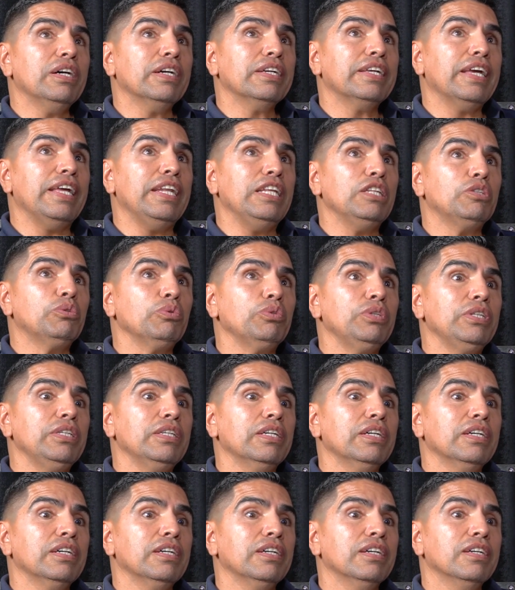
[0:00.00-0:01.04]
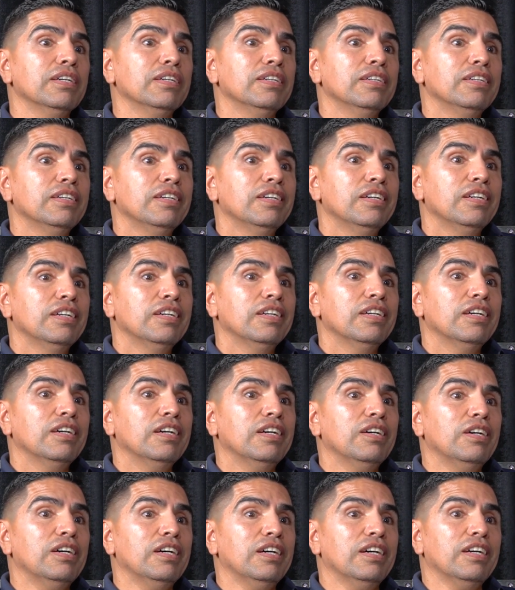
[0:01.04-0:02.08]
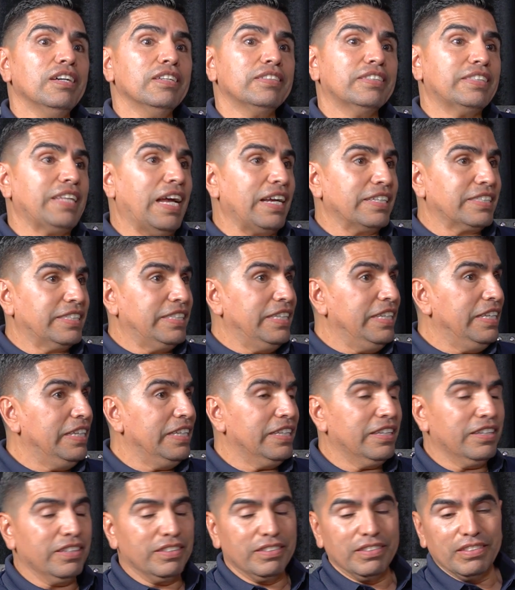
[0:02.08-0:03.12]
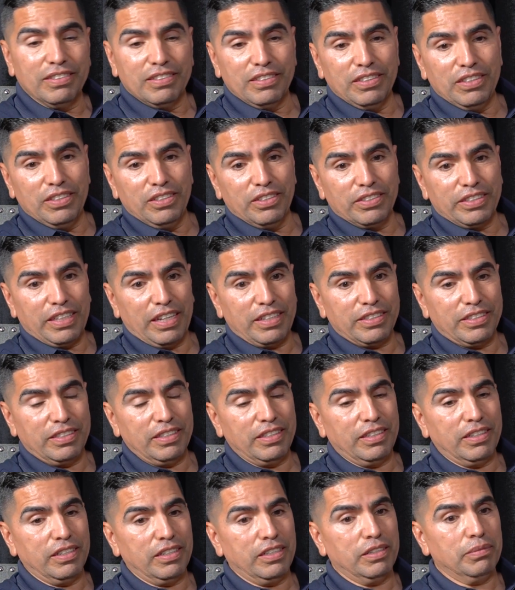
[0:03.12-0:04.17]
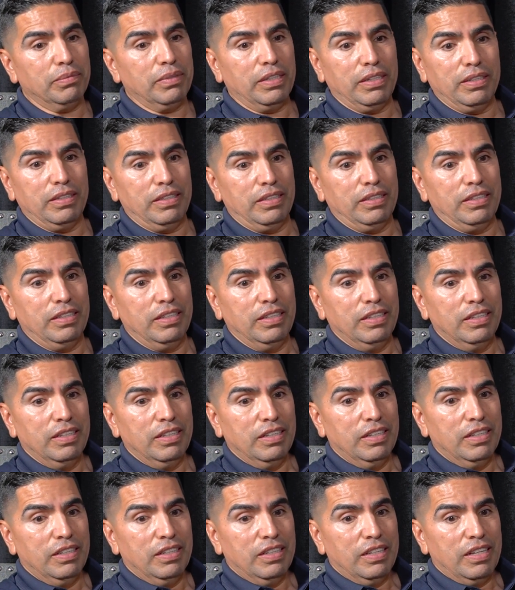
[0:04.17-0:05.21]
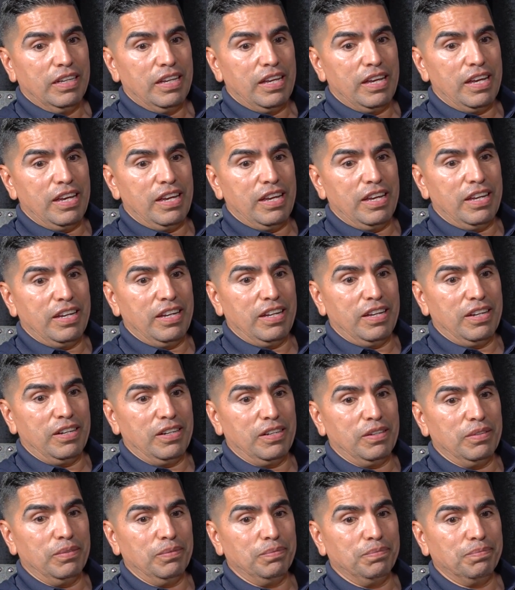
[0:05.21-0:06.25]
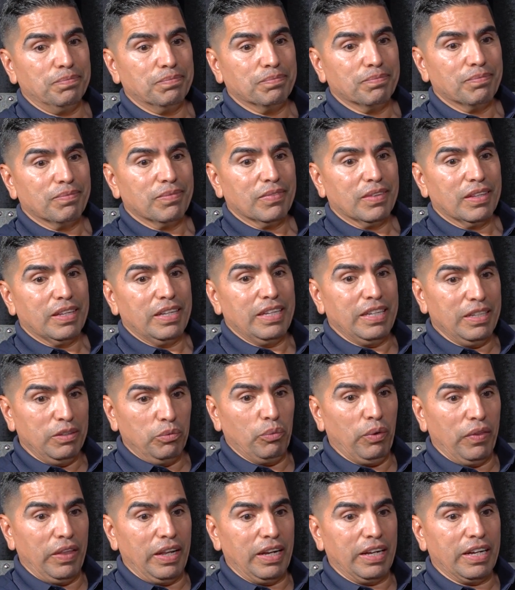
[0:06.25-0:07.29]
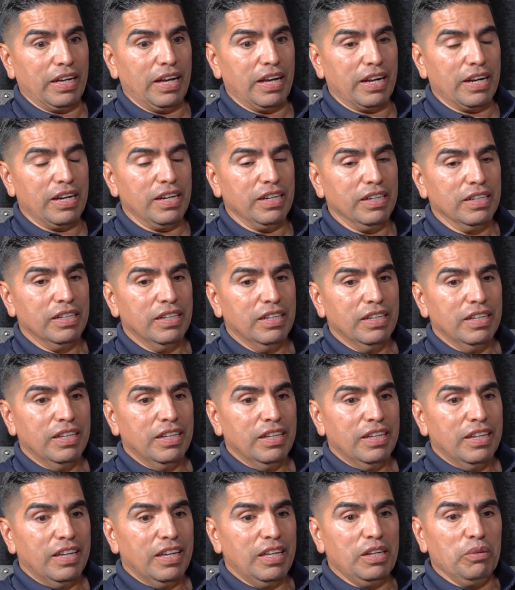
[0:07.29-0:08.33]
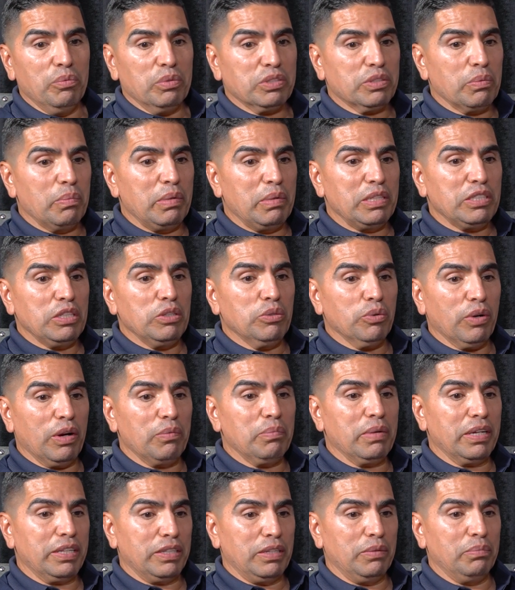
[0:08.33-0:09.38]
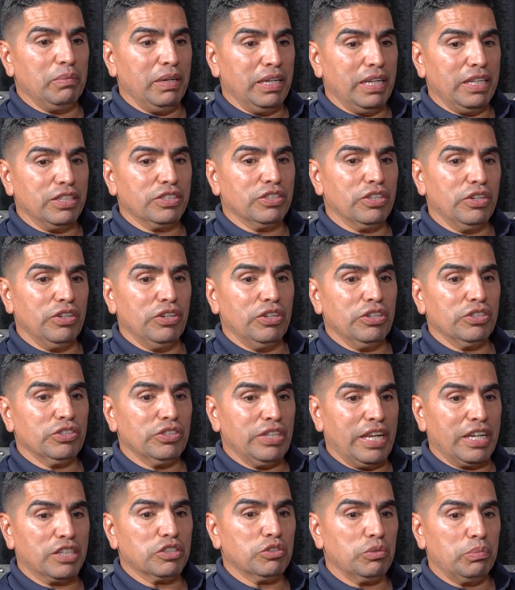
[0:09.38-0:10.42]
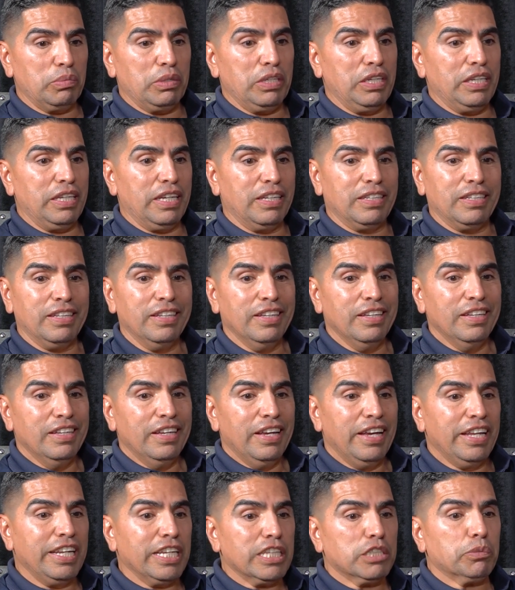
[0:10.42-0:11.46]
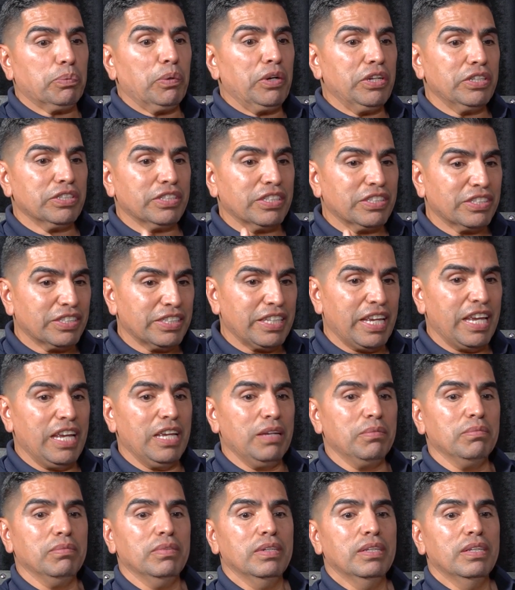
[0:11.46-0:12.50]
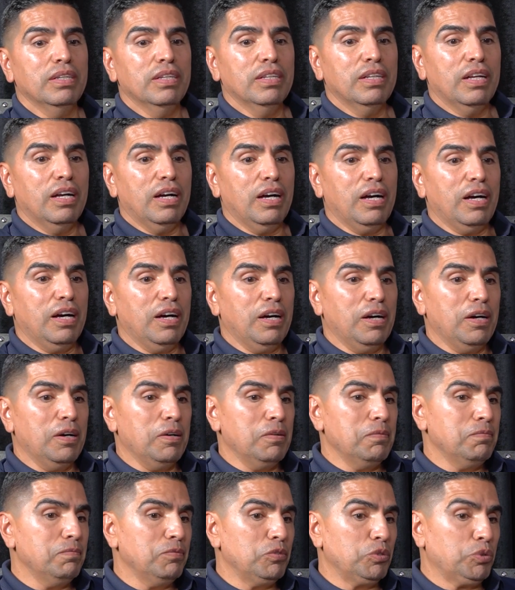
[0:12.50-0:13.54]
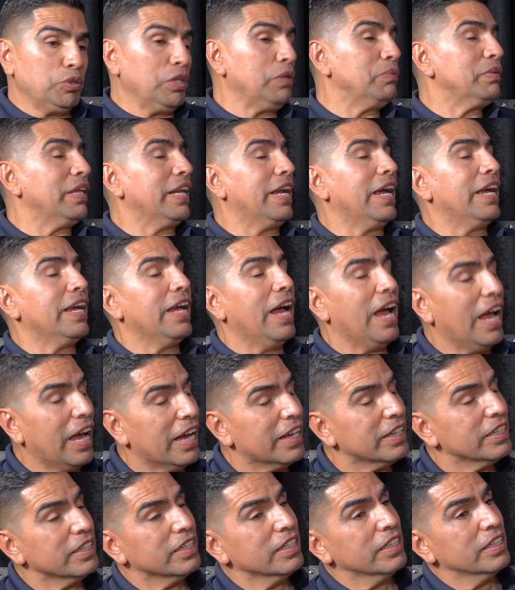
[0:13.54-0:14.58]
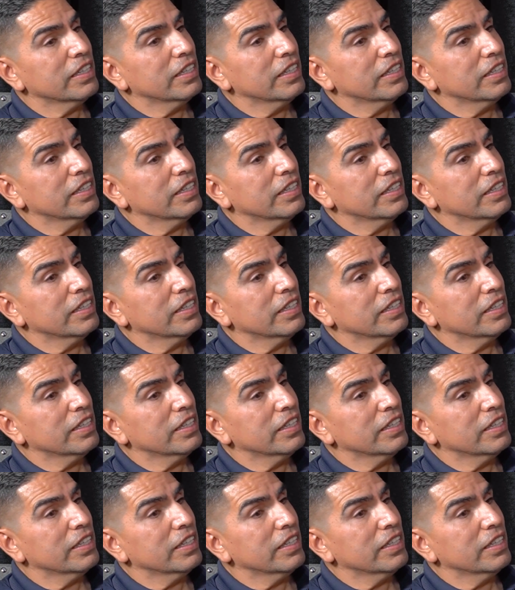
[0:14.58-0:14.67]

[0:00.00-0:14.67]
get into the taxi, taxi cab, and in Guadalajara. And it was amazing to have my listeners next to me and experience the same dream that I had